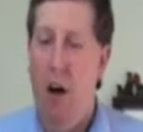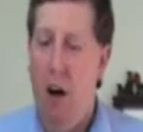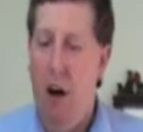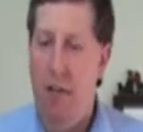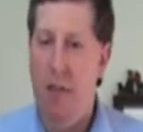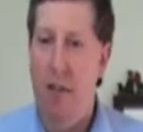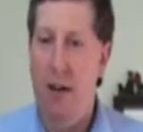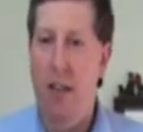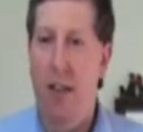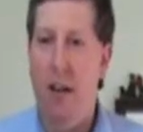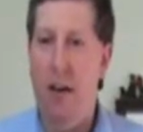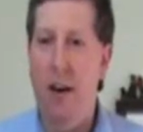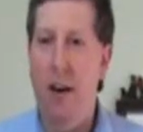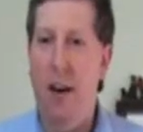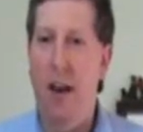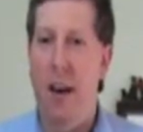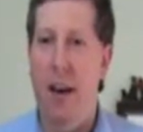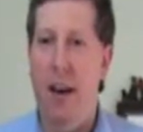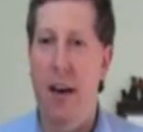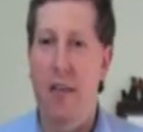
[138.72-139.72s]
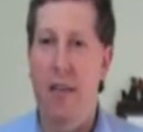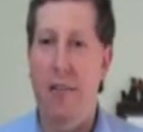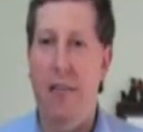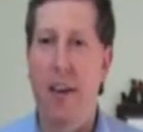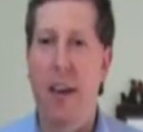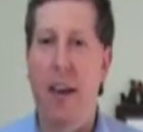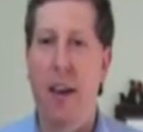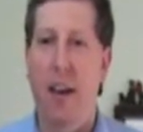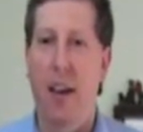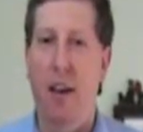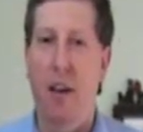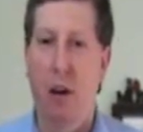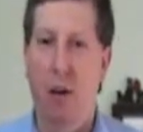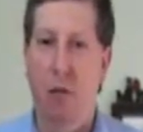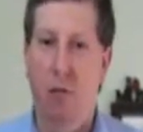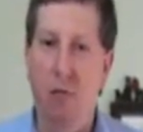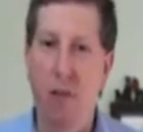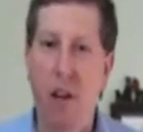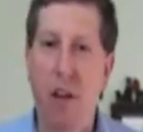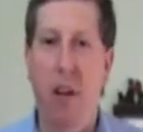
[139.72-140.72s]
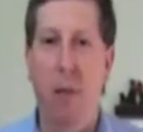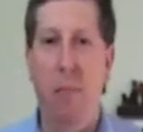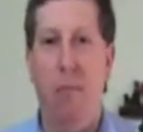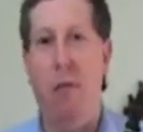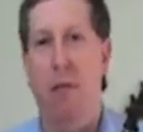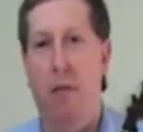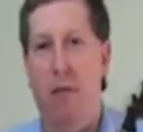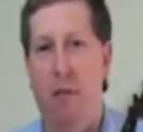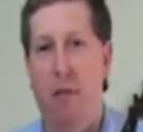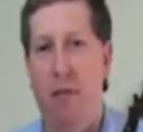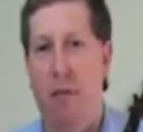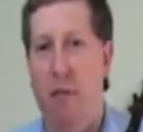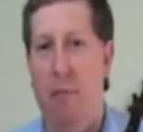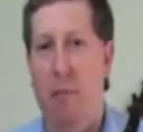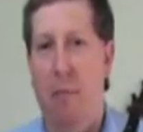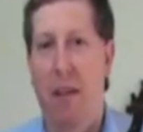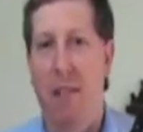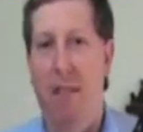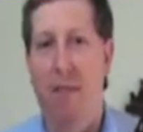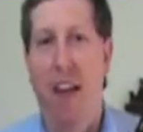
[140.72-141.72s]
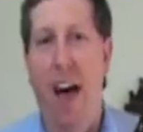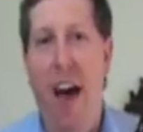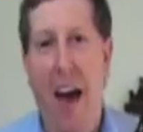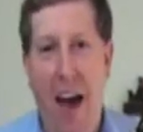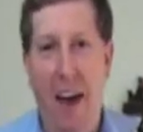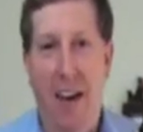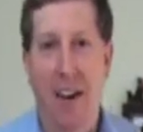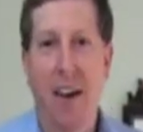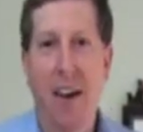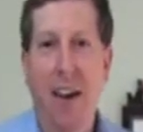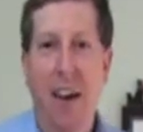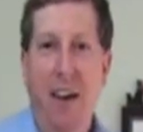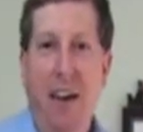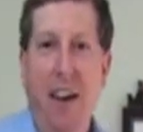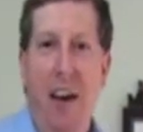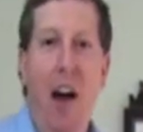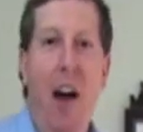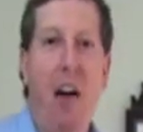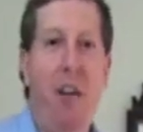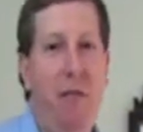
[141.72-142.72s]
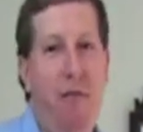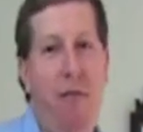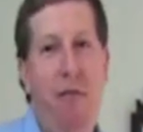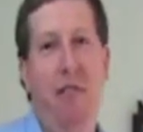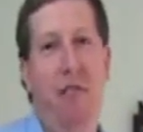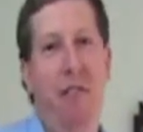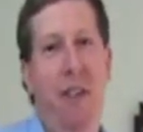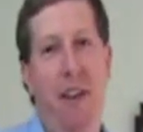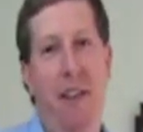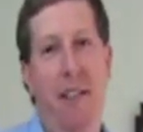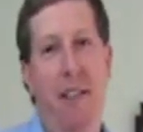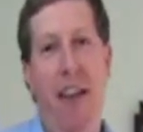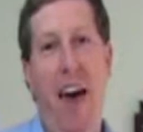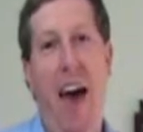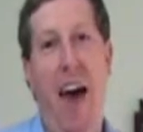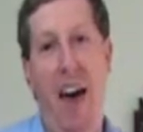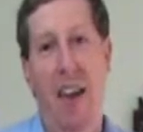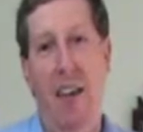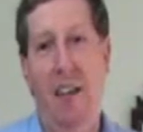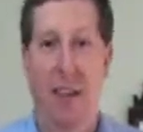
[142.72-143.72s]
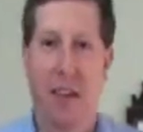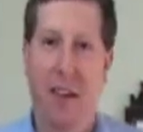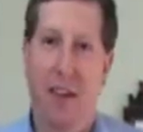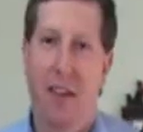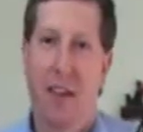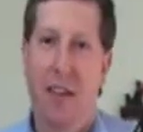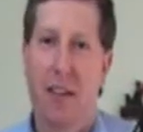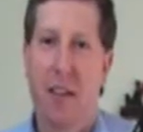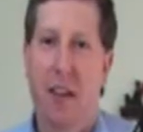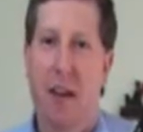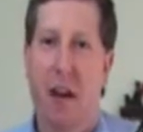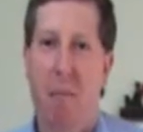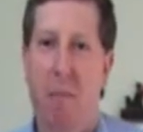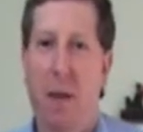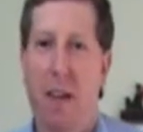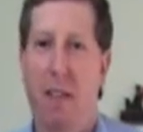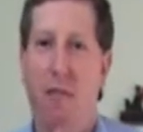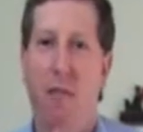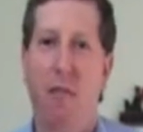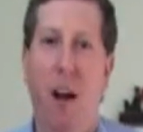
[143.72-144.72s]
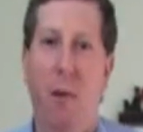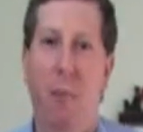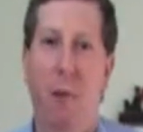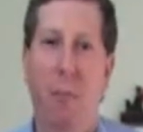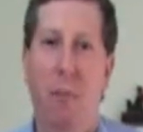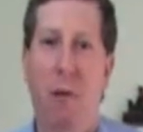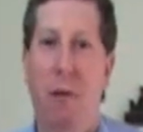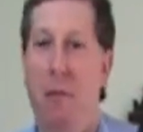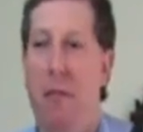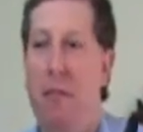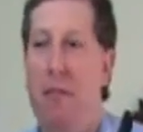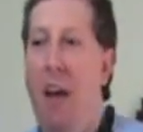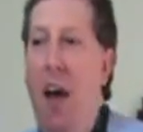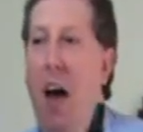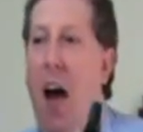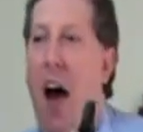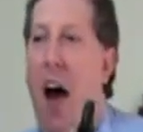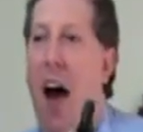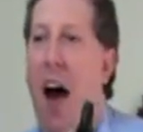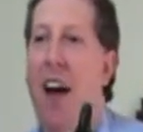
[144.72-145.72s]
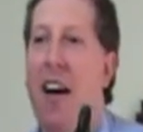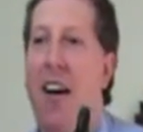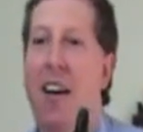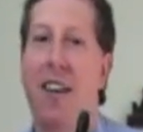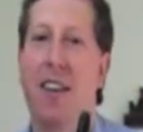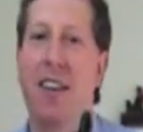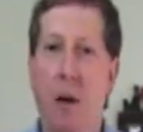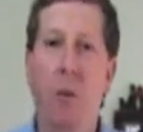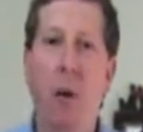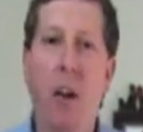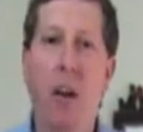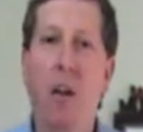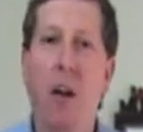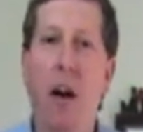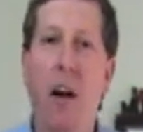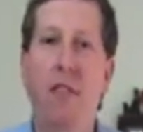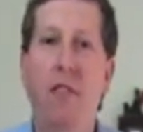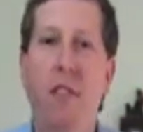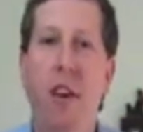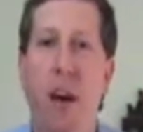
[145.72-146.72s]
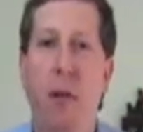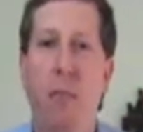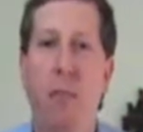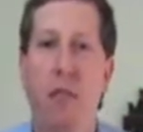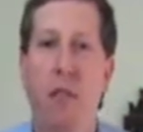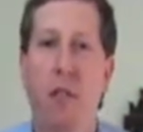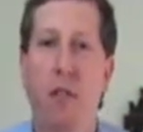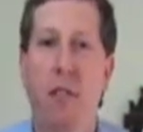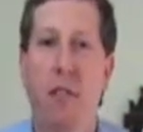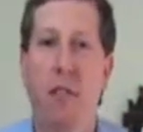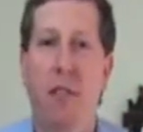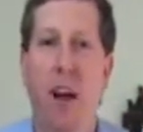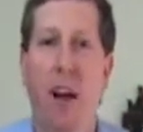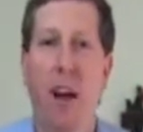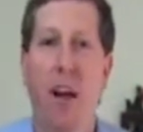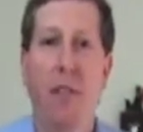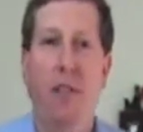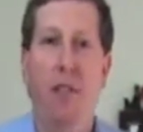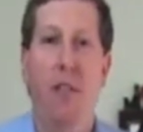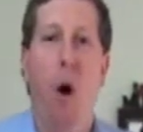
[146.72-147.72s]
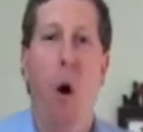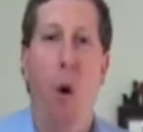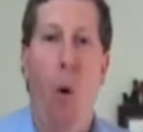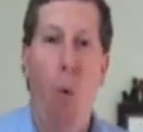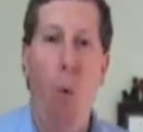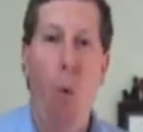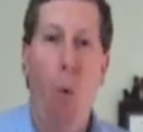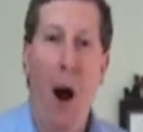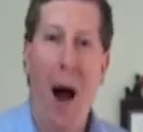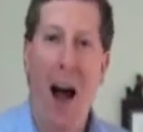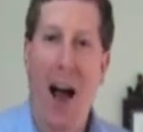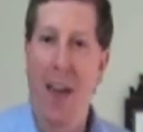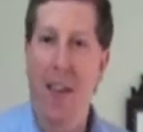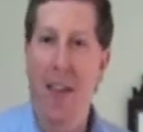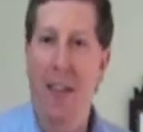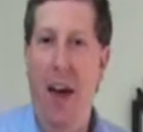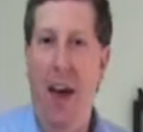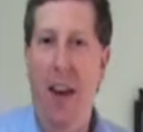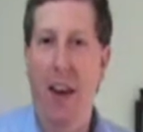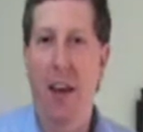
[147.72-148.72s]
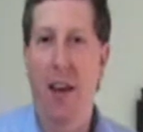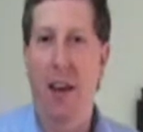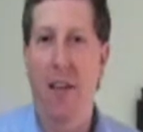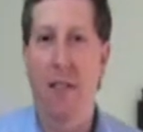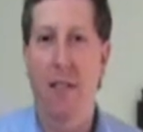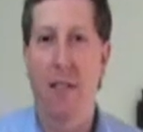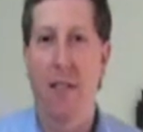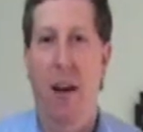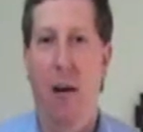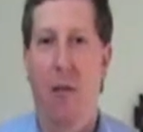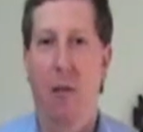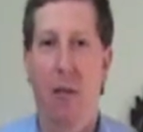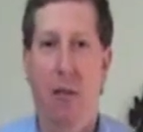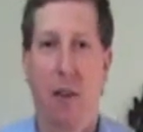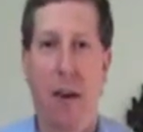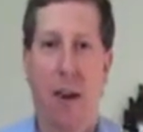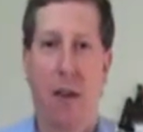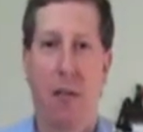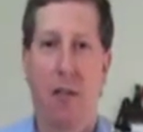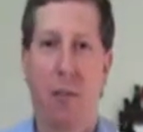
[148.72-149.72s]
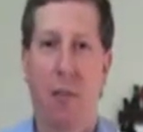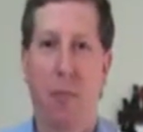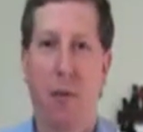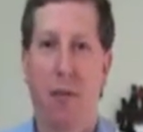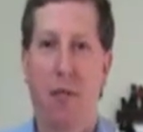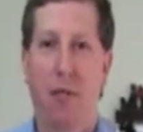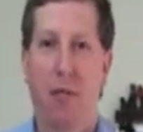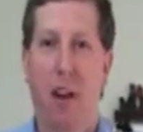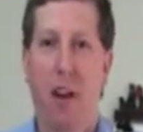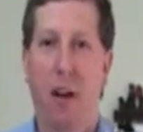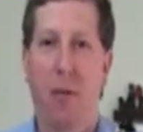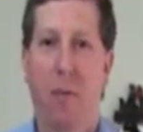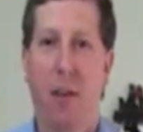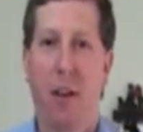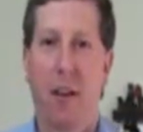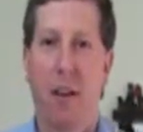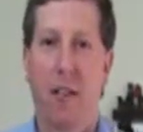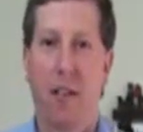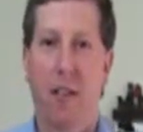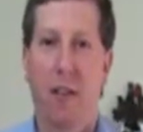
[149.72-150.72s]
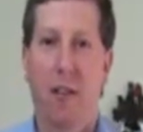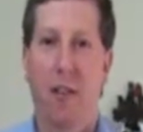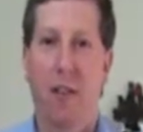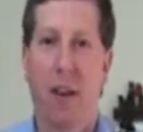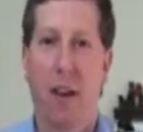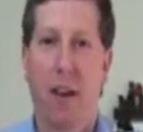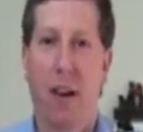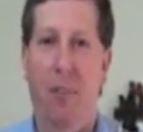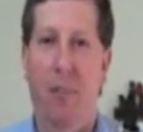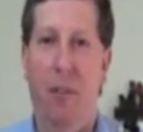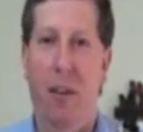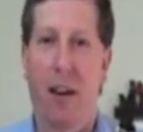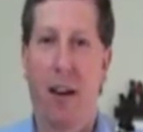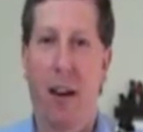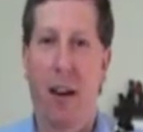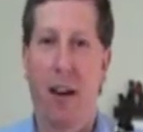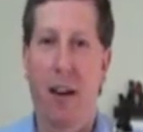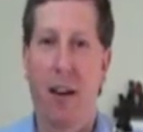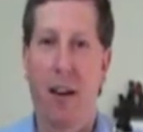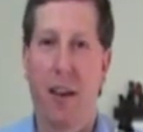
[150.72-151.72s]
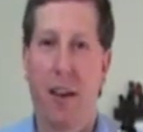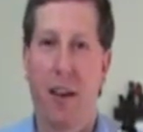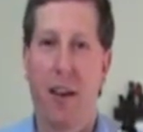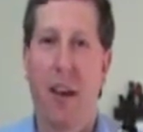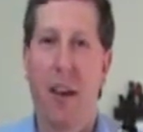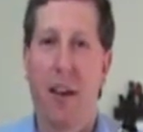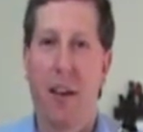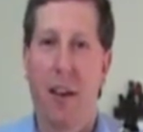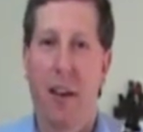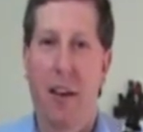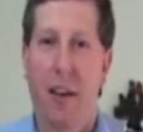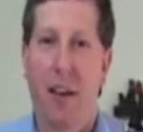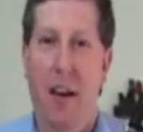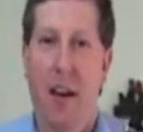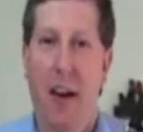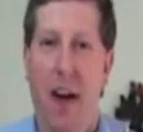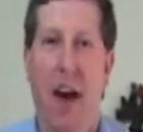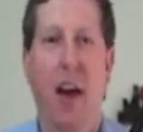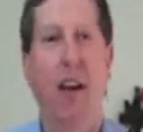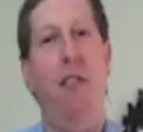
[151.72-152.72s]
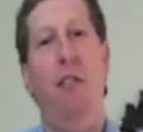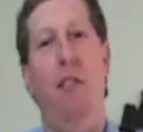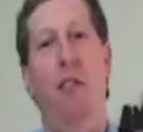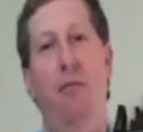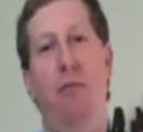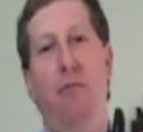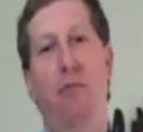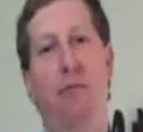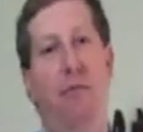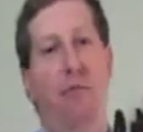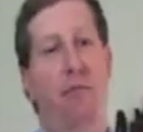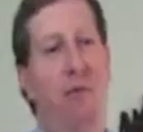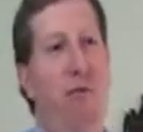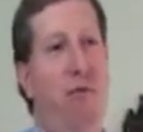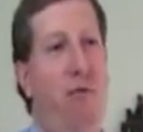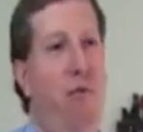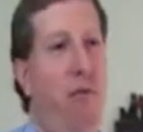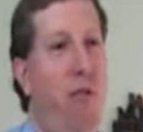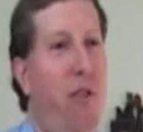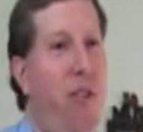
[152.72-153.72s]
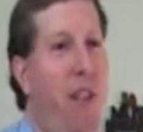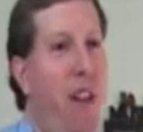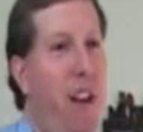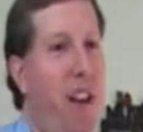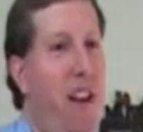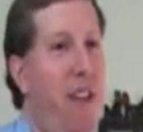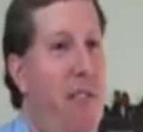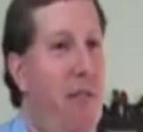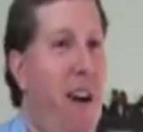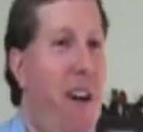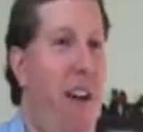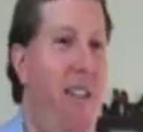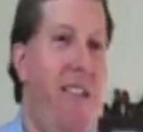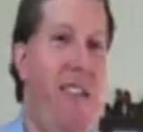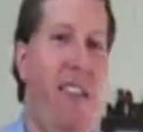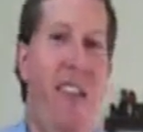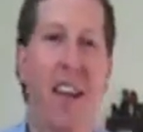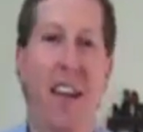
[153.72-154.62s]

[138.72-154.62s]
On the clarinet, a C really produces a B flat. Now, how confusing is that? I made the rhyme on purpose. Now, we don't have time to discuss why that is. That would take too much time, and it's very complicated, and I don't know if there's really, well,